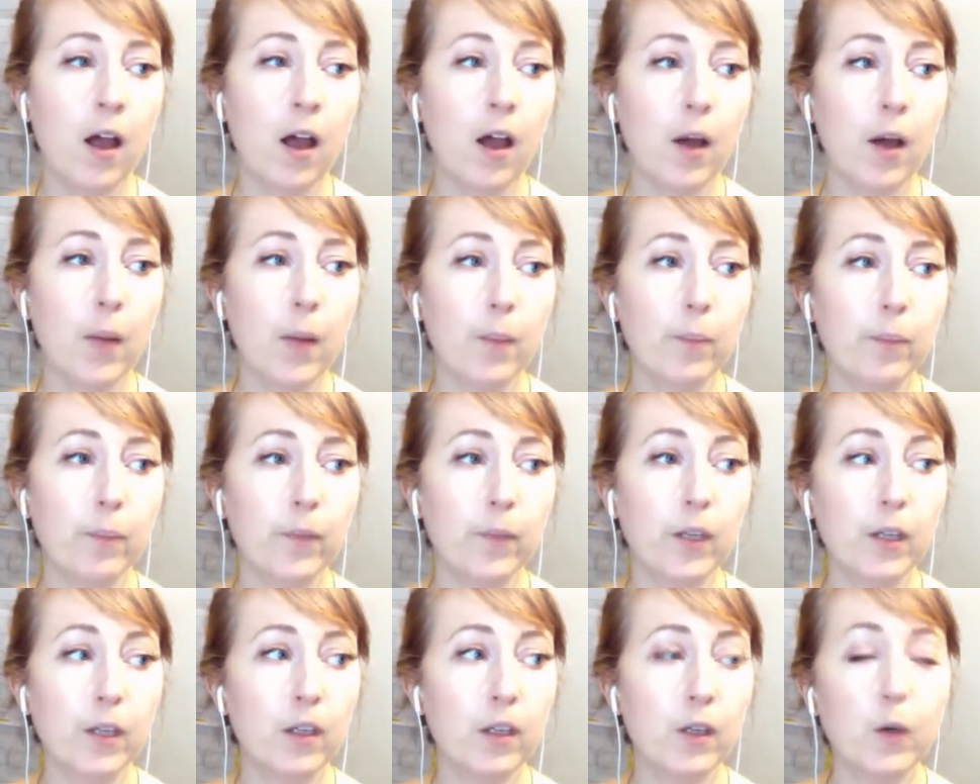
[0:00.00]

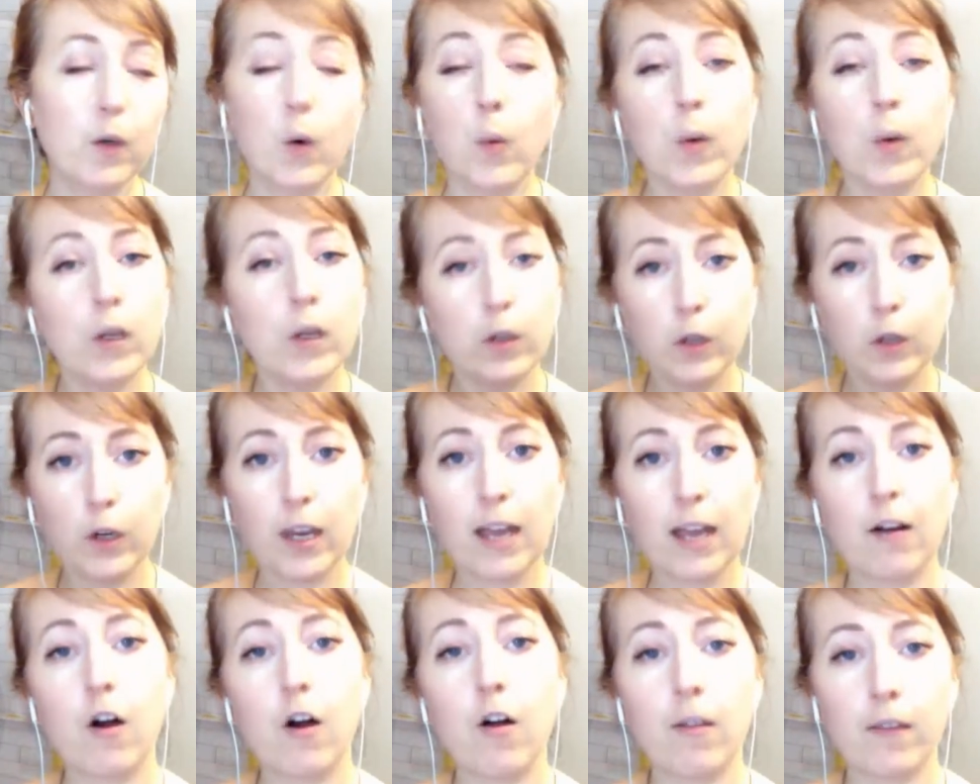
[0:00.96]
you don't want to look
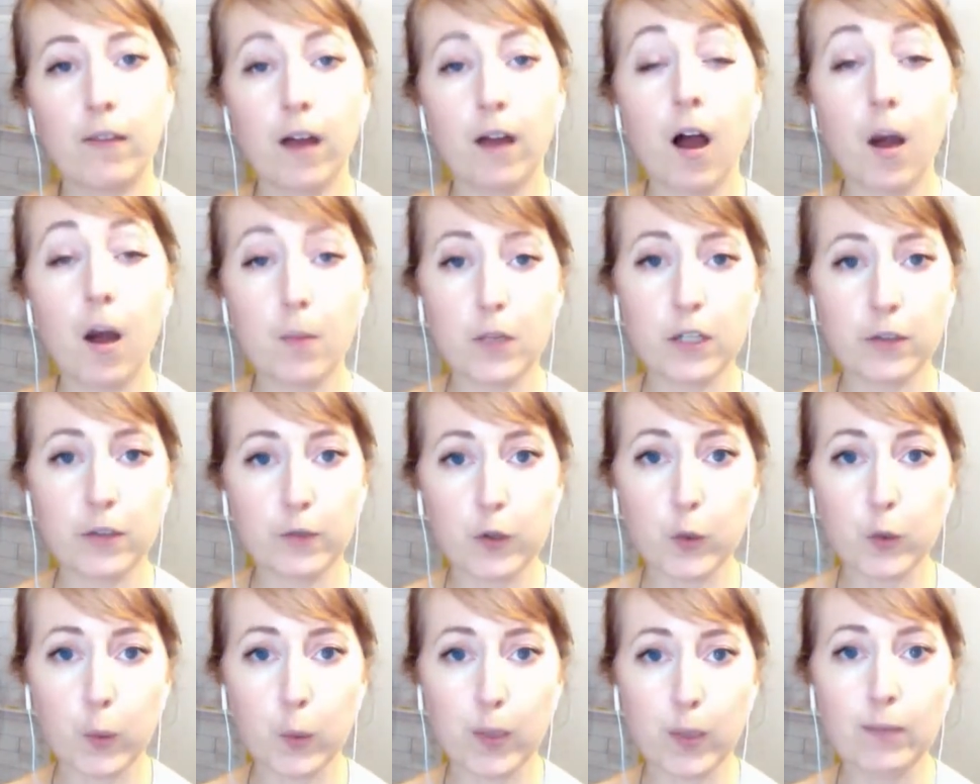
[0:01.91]
at all of the options for
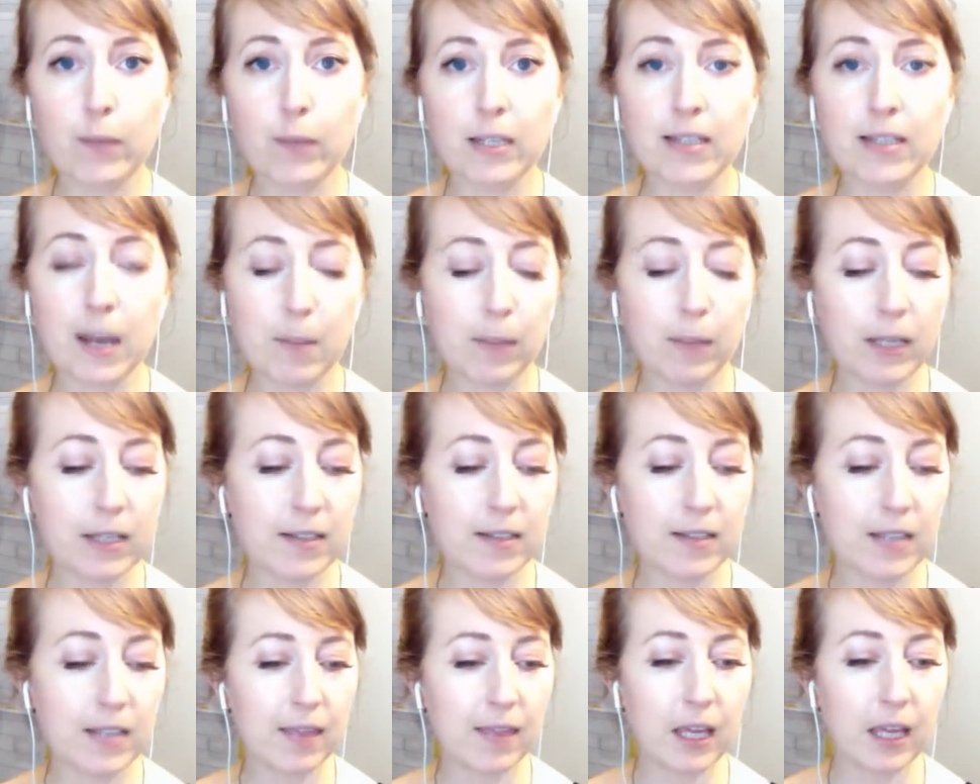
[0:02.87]
Squarespace templates
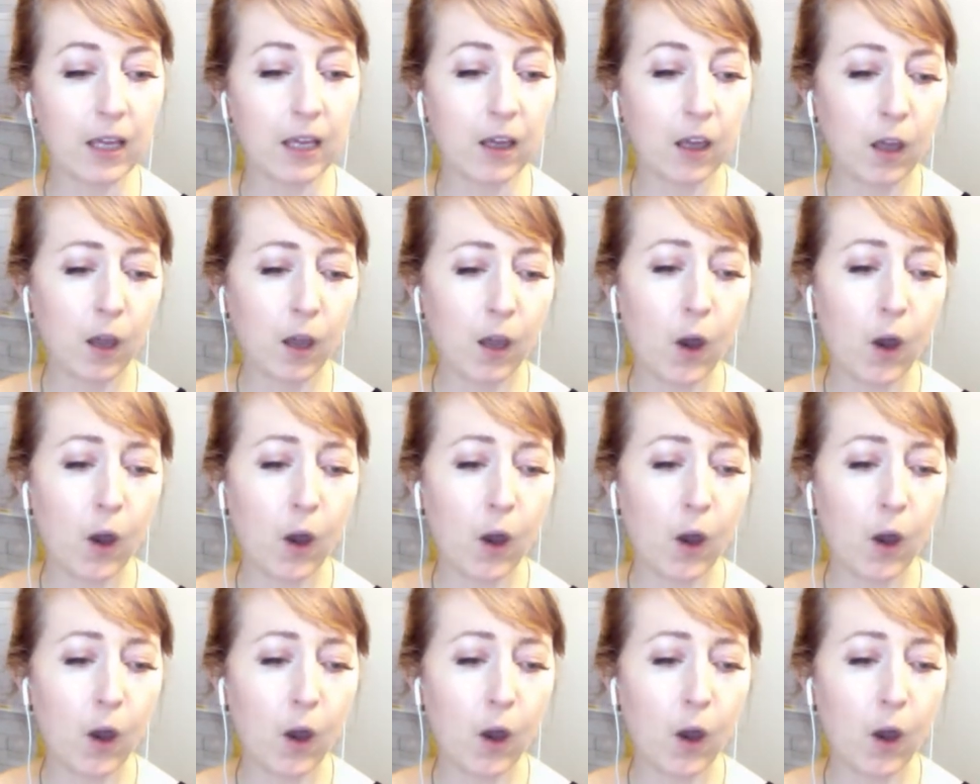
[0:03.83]
think,